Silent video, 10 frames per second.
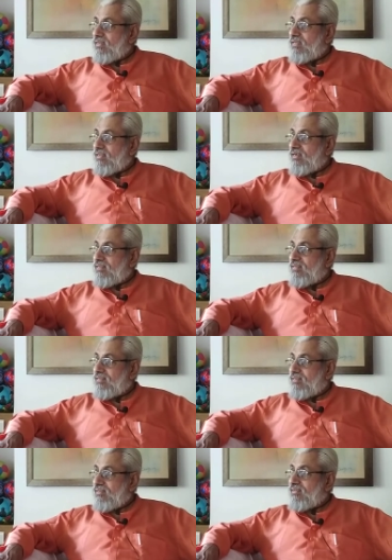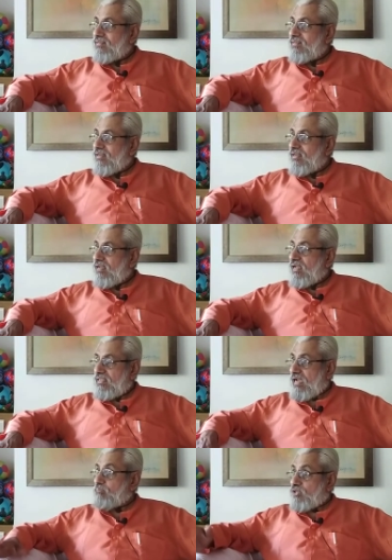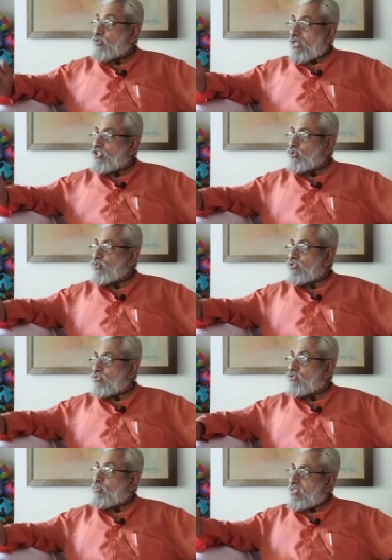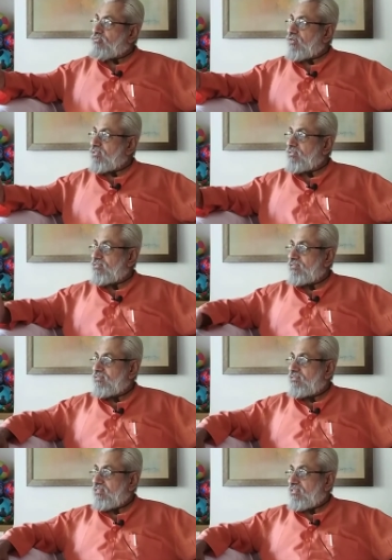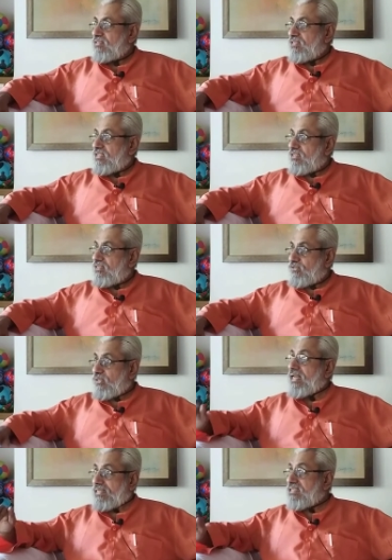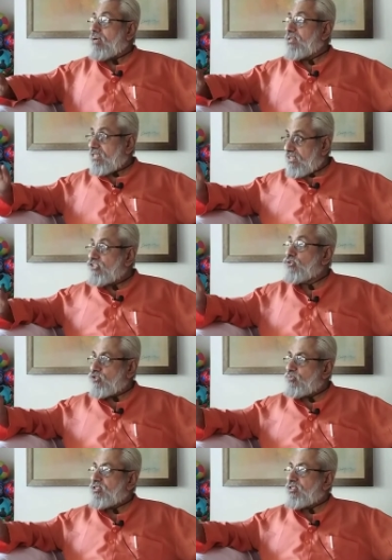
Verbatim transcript: yeah. Yeah, but you can choose to be different. You can examine it and choose to be